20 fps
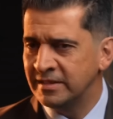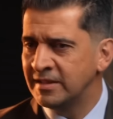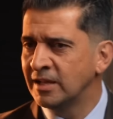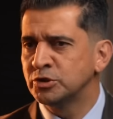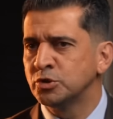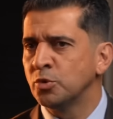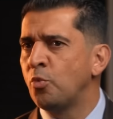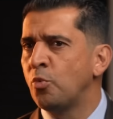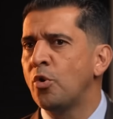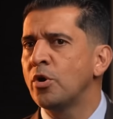it
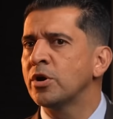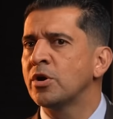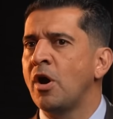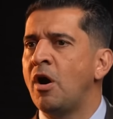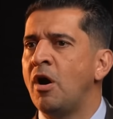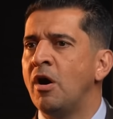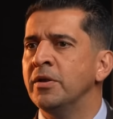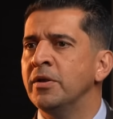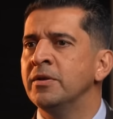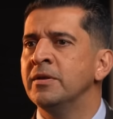doesn't work
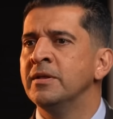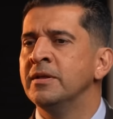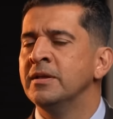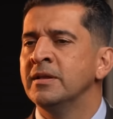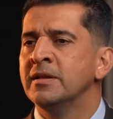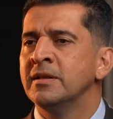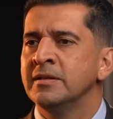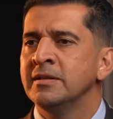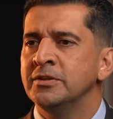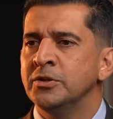on,
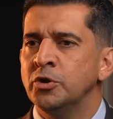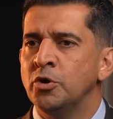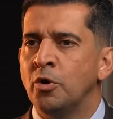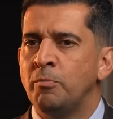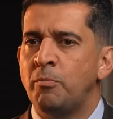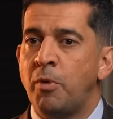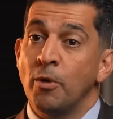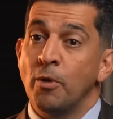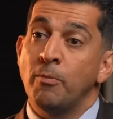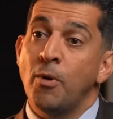yeah. you know,
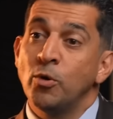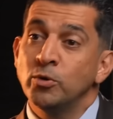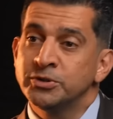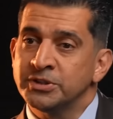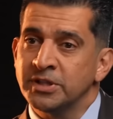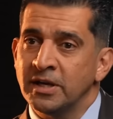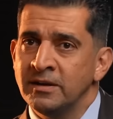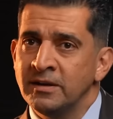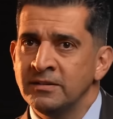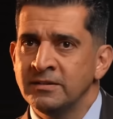
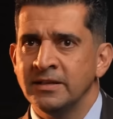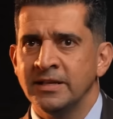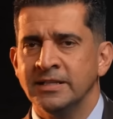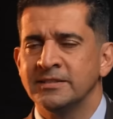Barbosa.